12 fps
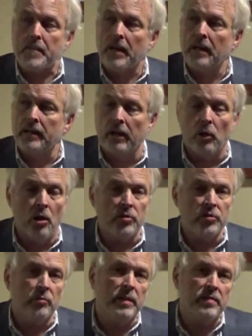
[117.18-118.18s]
They'll
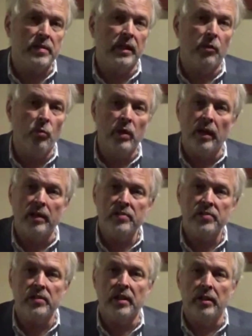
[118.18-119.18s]
also be singing with
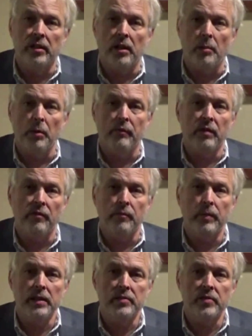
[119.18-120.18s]
us in a number of different
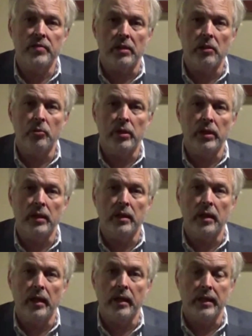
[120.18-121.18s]
pieces, including
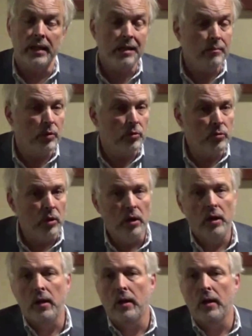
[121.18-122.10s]
in Hebrew,